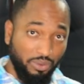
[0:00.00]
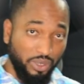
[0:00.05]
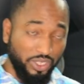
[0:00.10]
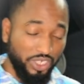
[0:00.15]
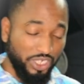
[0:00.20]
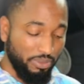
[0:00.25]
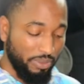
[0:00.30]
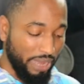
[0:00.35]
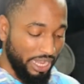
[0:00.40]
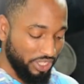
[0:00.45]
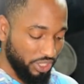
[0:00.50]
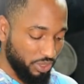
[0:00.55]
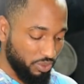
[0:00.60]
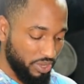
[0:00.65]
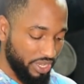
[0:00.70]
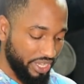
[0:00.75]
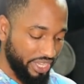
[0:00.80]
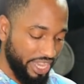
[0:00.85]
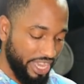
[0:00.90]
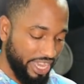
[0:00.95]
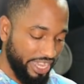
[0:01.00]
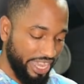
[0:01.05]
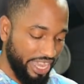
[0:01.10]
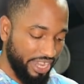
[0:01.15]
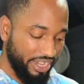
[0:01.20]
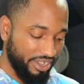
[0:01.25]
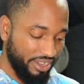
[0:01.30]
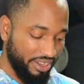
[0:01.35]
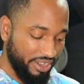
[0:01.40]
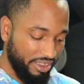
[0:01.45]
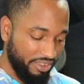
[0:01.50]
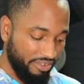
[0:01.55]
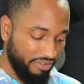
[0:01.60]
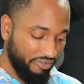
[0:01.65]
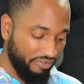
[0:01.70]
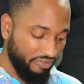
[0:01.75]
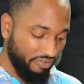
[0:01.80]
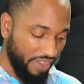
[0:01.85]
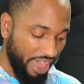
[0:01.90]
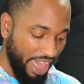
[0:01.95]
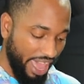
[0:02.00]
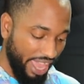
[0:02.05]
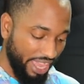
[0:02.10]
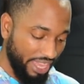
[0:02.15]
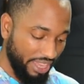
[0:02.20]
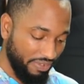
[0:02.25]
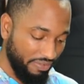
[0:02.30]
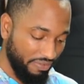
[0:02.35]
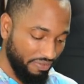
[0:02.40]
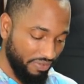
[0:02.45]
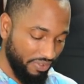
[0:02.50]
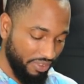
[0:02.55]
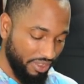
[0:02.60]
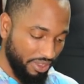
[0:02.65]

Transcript: and watch the magic work here again. 5,